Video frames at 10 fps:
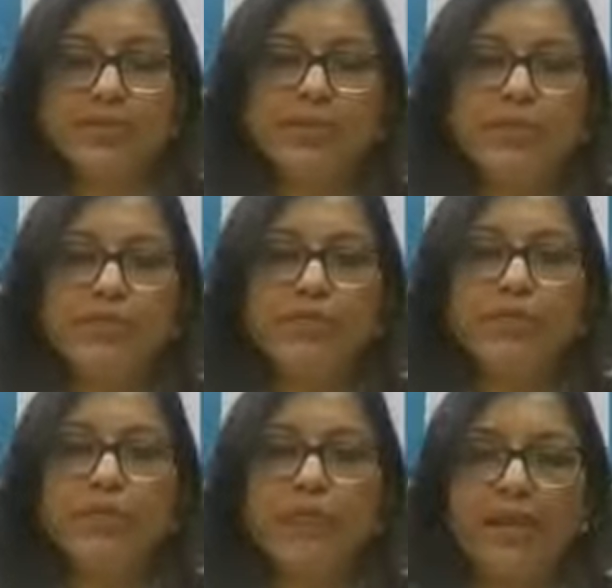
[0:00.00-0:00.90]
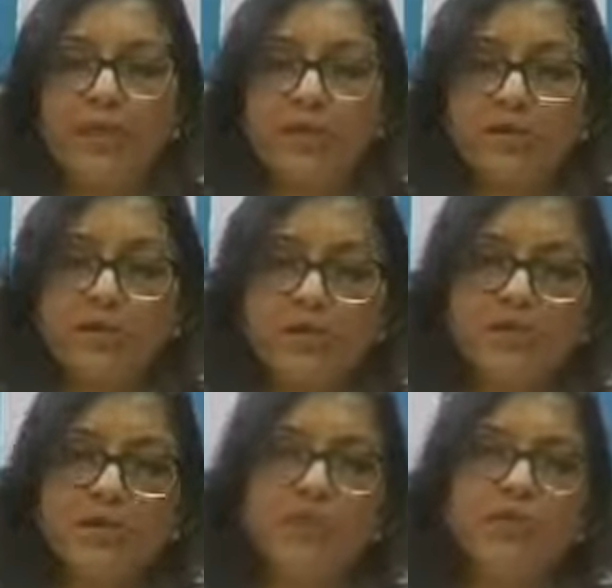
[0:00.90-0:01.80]
So for
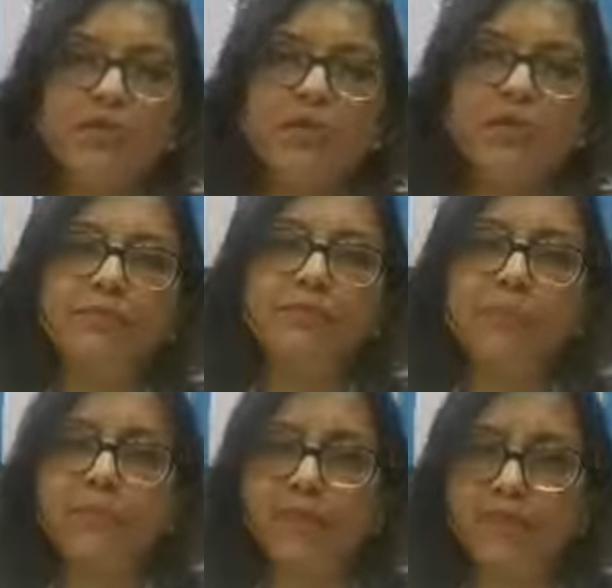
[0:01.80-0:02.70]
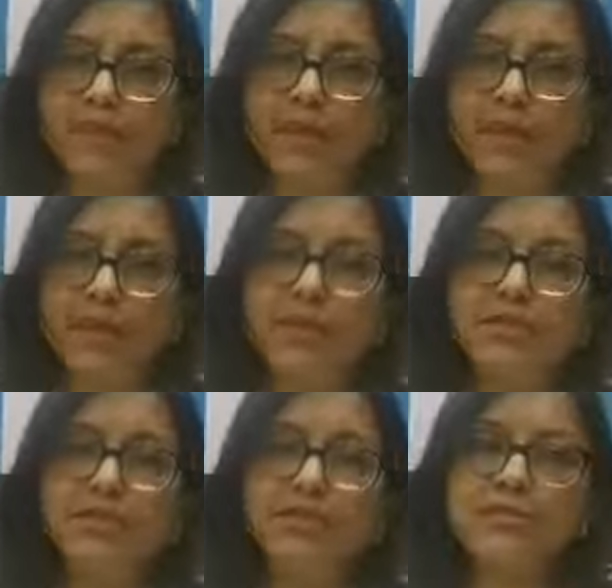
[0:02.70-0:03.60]
medications of allergic
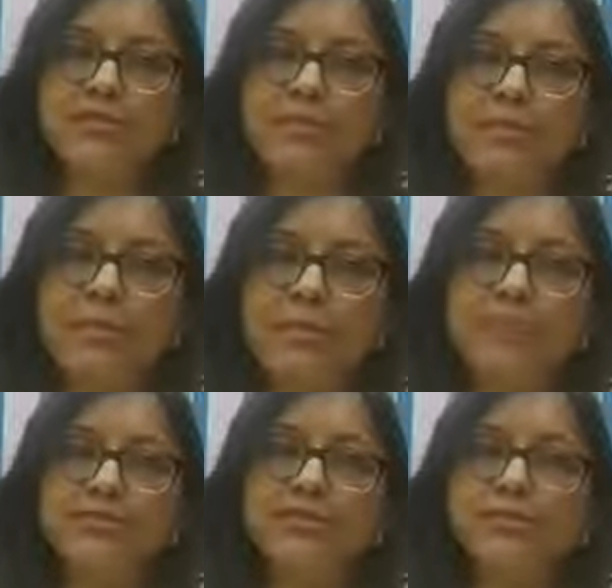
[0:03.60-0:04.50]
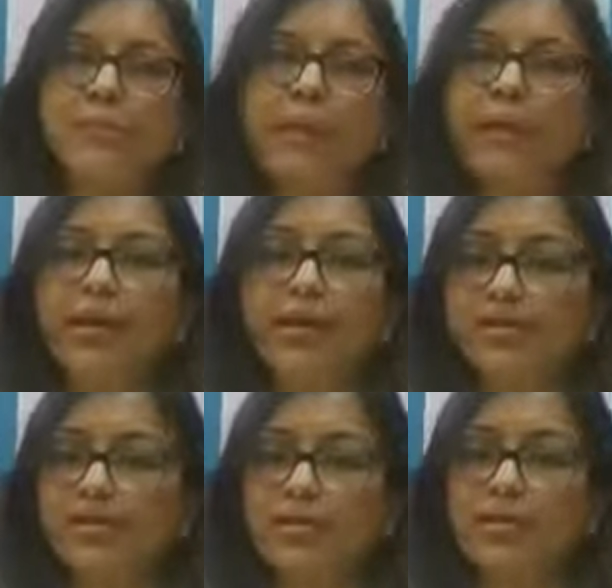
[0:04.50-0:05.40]
rhinitis, medications for mild
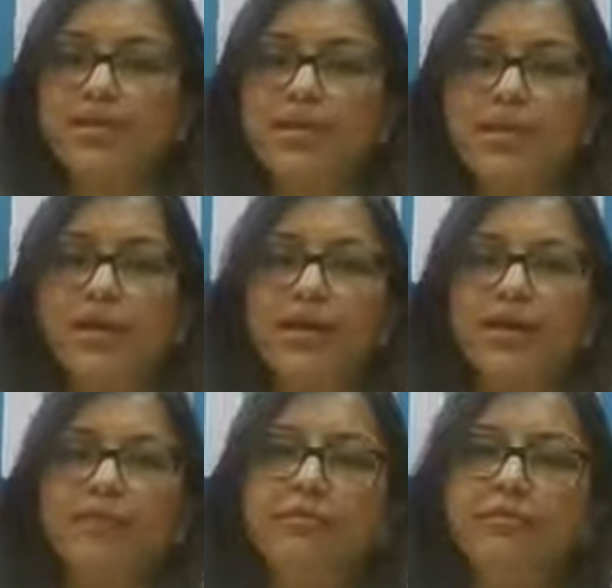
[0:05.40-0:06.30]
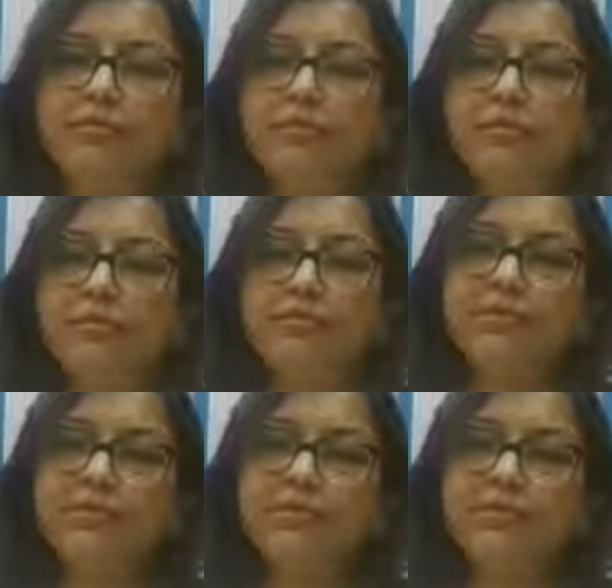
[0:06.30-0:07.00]
disease, the